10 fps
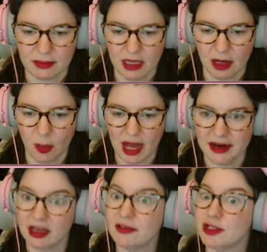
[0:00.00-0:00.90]

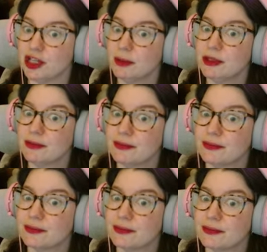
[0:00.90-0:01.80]
Luana, have you subbed?
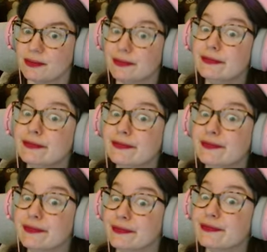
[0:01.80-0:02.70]
Hmm?
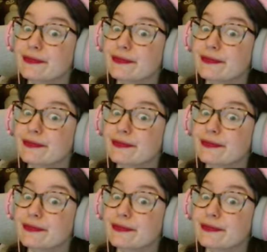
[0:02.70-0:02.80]
Hmm?